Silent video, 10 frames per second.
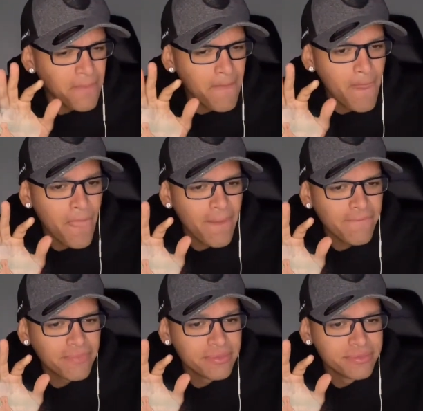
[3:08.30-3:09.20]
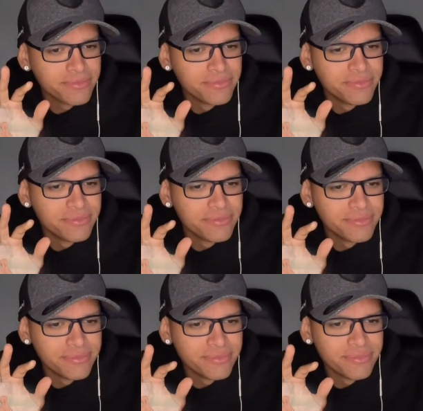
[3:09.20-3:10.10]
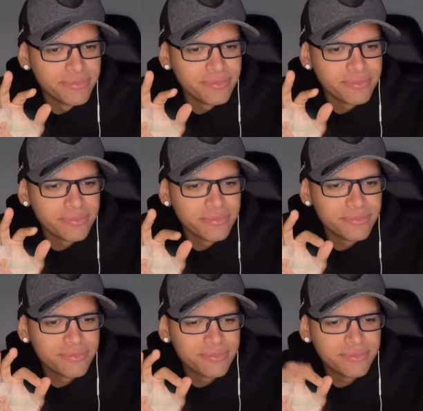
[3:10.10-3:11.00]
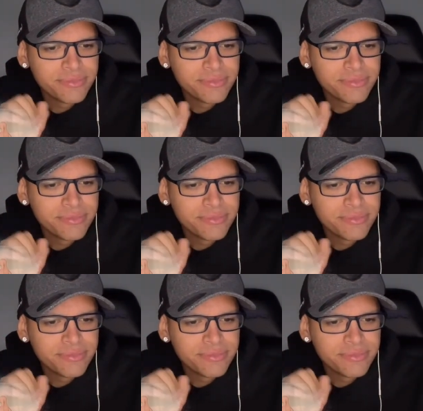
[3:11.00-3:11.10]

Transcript: No one is speaking in this clip.